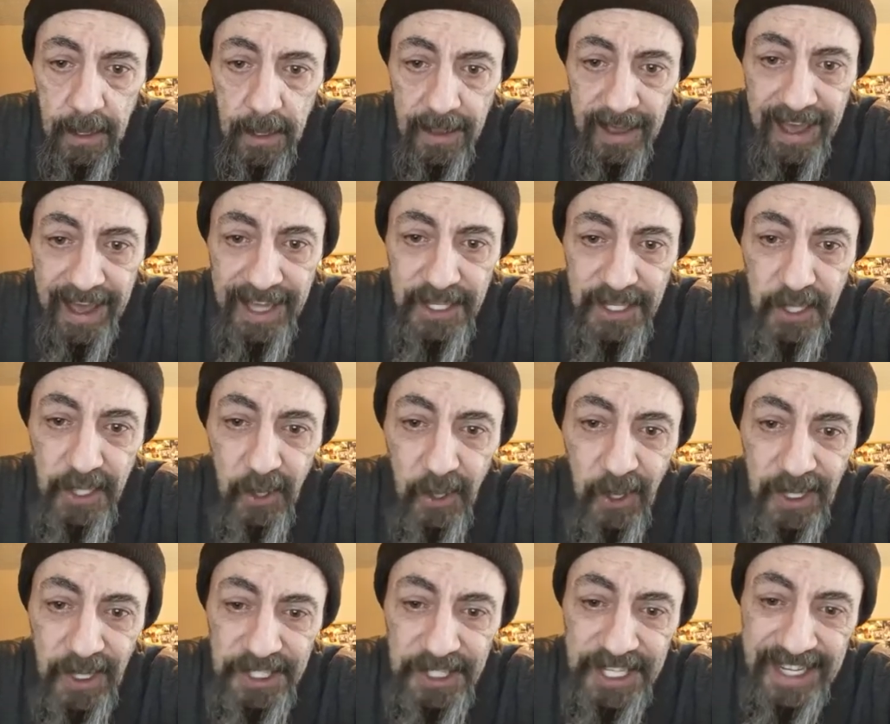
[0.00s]
Hey,
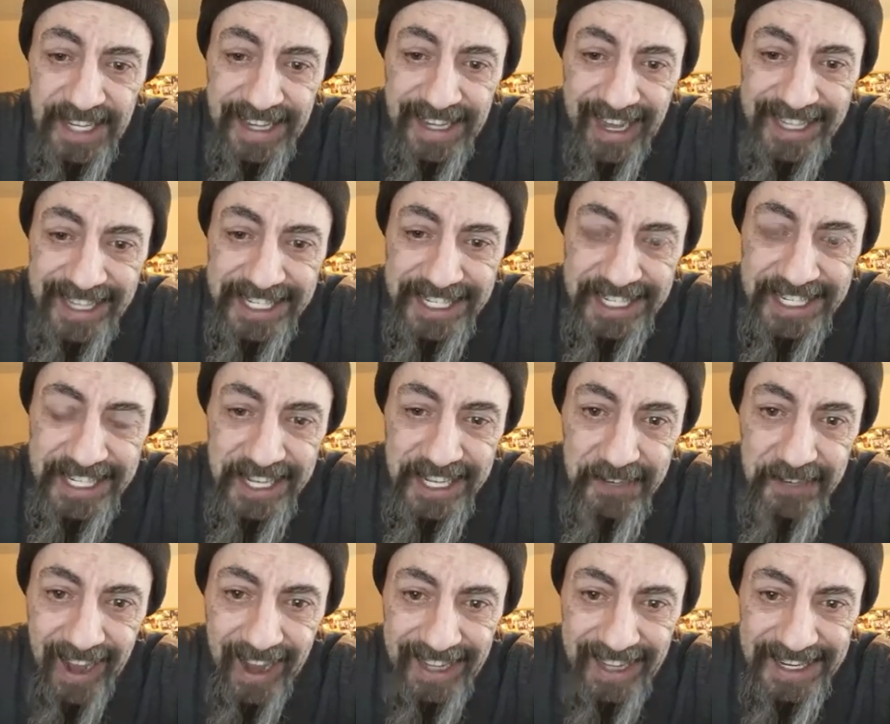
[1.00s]
Jules. Nice to see you
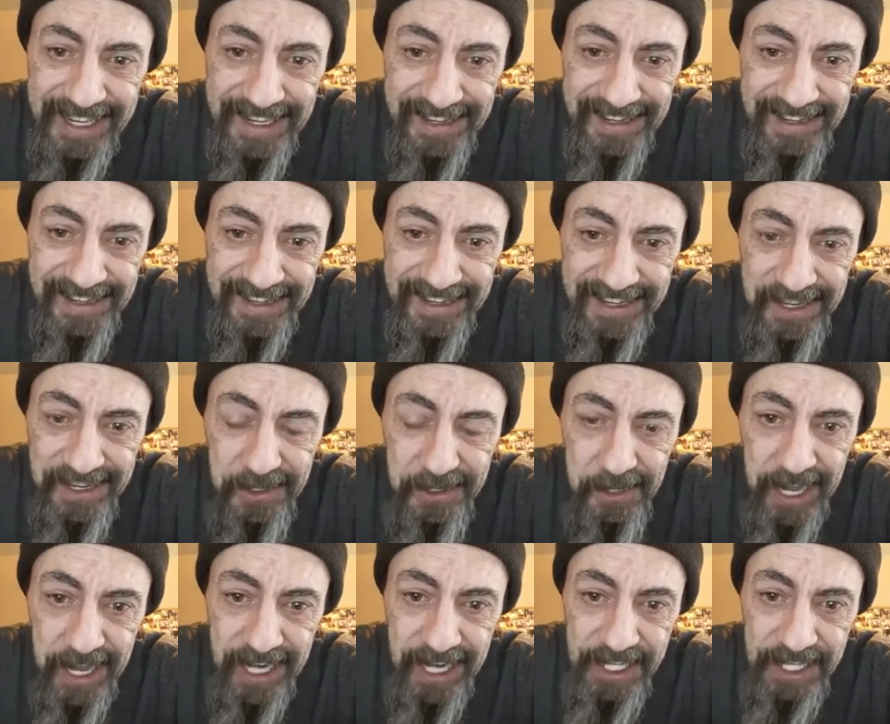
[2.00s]
watching. You don't
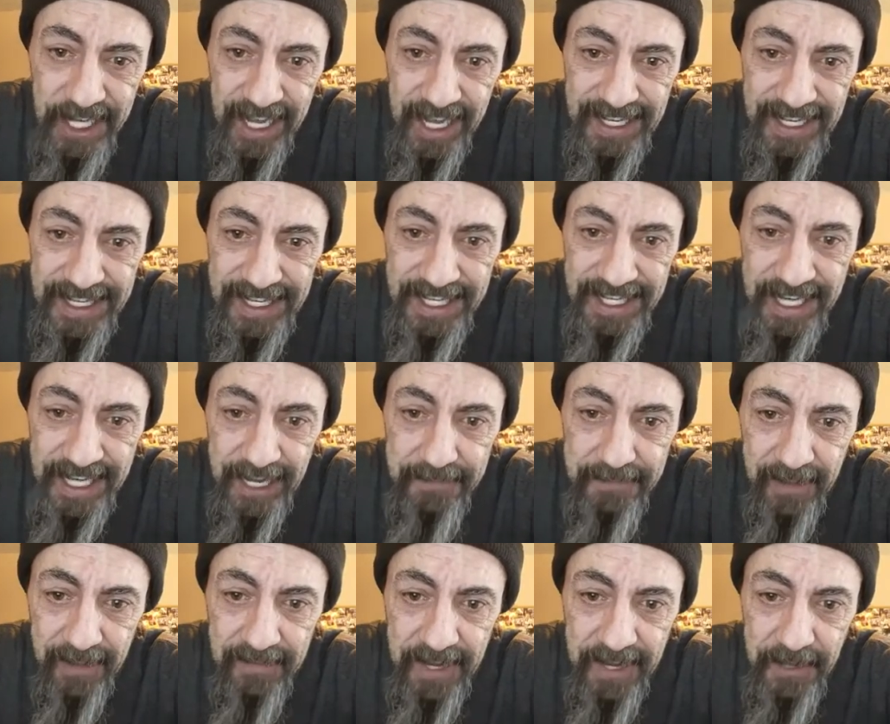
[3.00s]
get a chance to check
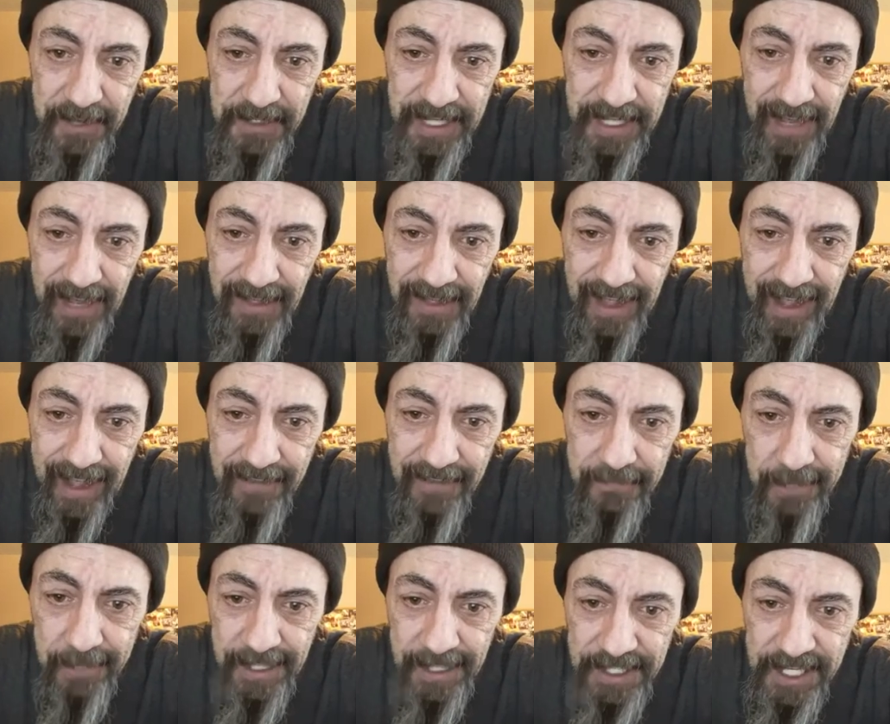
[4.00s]
my videos out live
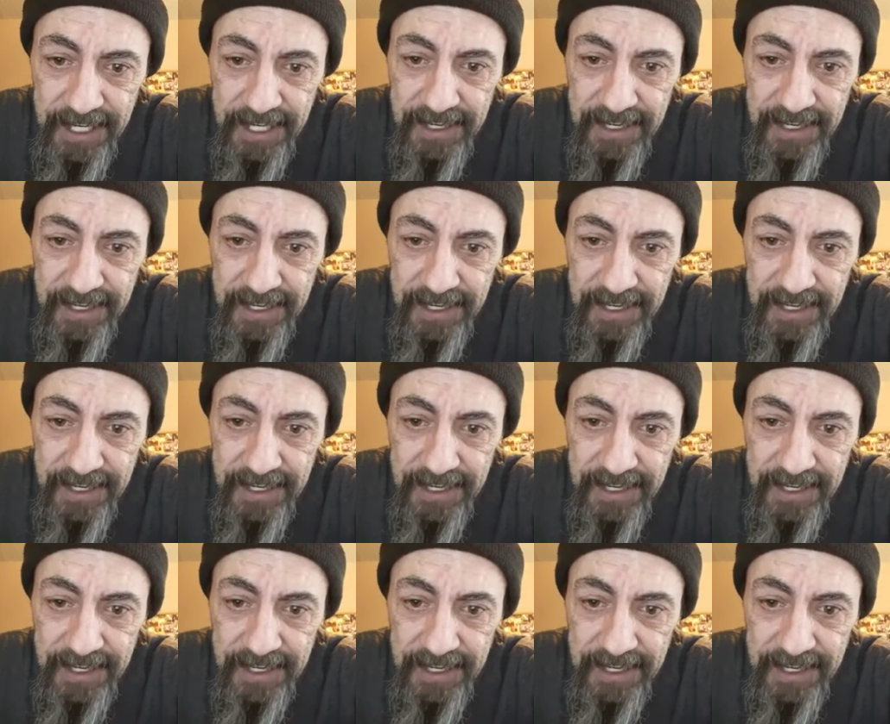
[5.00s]
much.